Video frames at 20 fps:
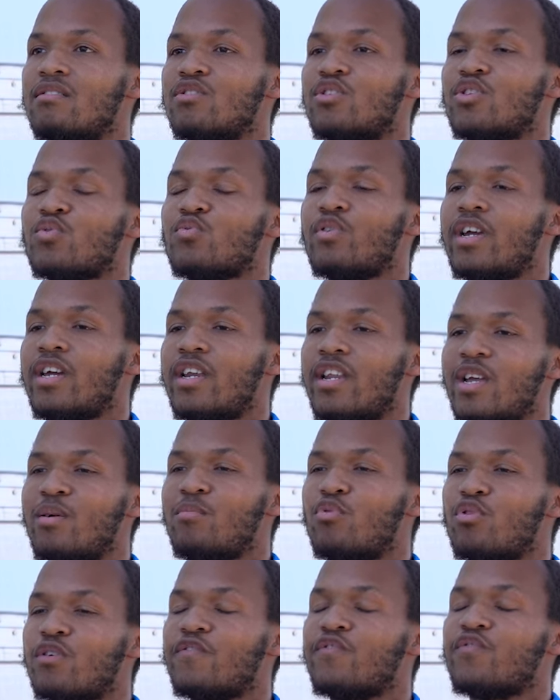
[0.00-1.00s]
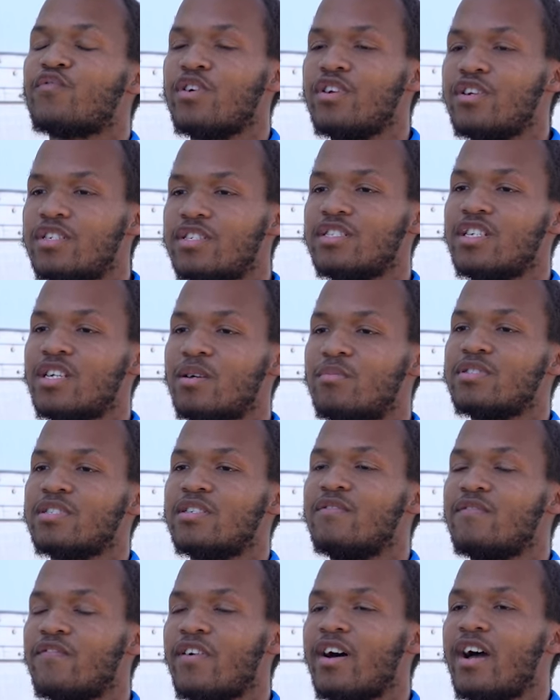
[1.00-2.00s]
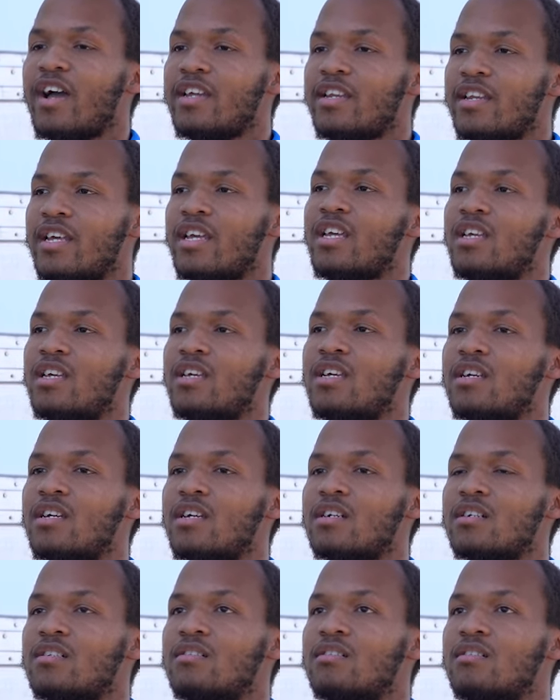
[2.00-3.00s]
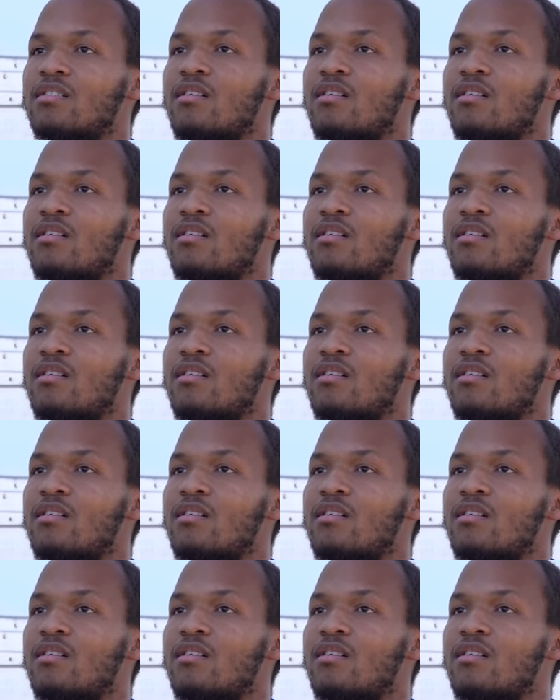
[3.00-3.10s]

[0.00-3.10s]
creating more friendships and finding